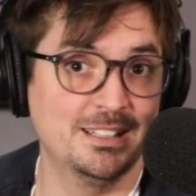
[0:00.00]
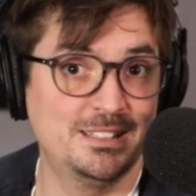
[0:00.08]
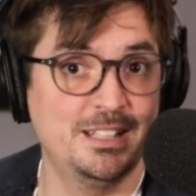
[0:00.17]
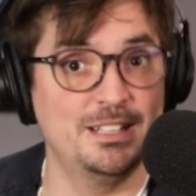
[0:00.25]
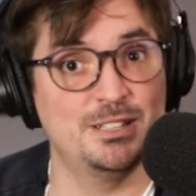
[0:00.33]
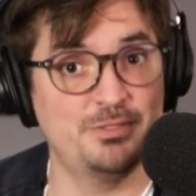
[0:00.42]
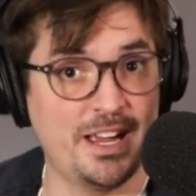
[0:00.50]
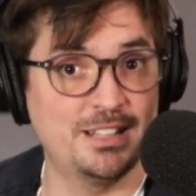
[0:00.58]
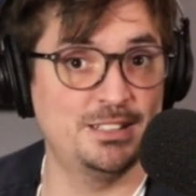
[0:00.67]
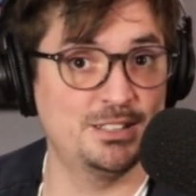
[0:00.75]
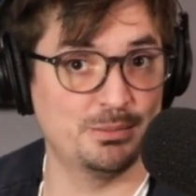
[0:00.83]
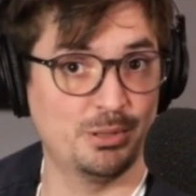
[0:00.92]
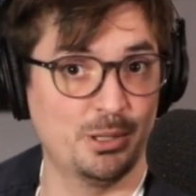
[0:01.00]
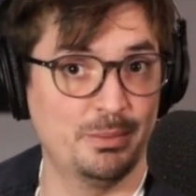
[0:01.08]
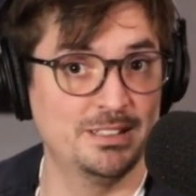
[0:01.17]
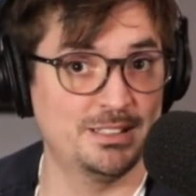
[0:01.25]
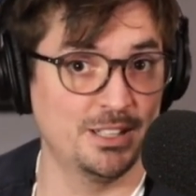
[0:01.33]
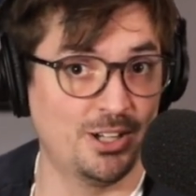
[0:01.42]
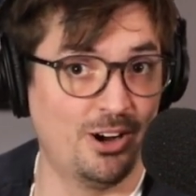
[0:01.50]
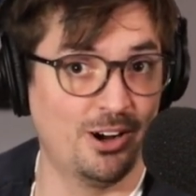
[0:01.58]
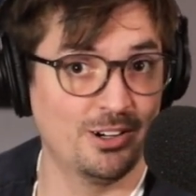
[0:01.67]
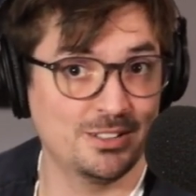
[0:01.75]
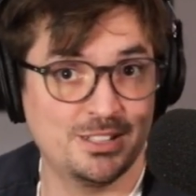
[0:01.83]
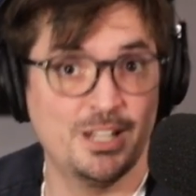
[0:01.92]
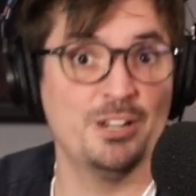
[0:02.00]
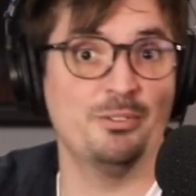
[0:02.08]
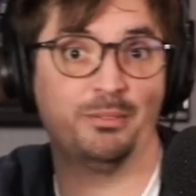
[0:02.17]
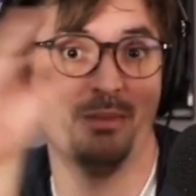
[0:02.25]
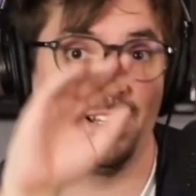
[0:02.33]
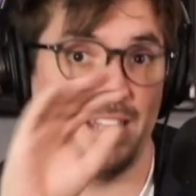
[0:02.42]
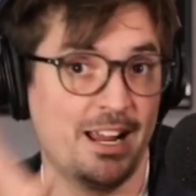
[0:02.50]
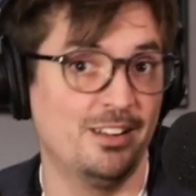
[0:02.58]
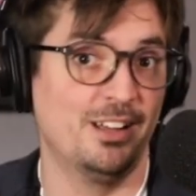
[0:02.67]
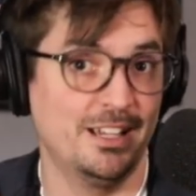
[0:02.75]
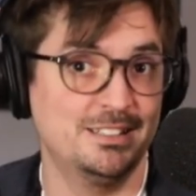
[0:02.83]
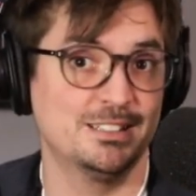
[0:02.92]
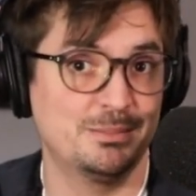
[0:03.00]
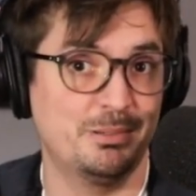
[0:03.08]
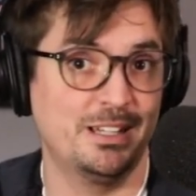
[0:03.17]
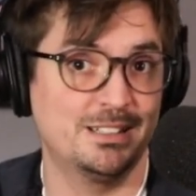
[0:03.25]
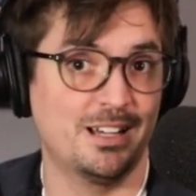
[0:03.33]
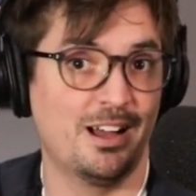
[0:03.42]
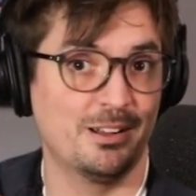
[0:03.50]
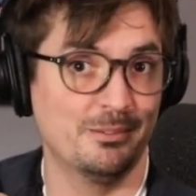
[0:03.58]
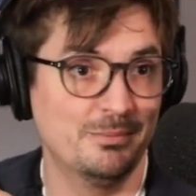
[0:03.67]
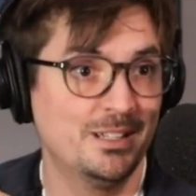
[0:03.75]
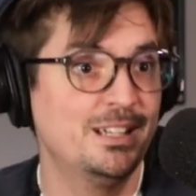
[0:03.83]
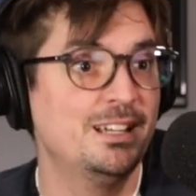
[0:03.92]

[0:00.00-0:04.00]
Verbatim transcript: and see these fancy oh, Suburbans and cars with Montana license plates on them.